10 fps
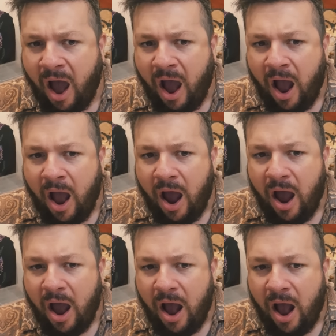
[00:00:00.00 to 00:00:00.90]

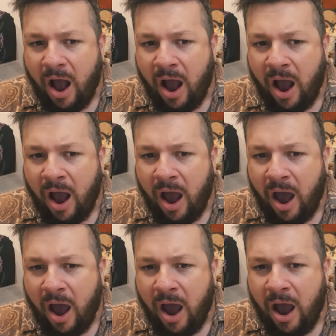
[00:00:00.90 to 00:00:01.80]
(no one is talking)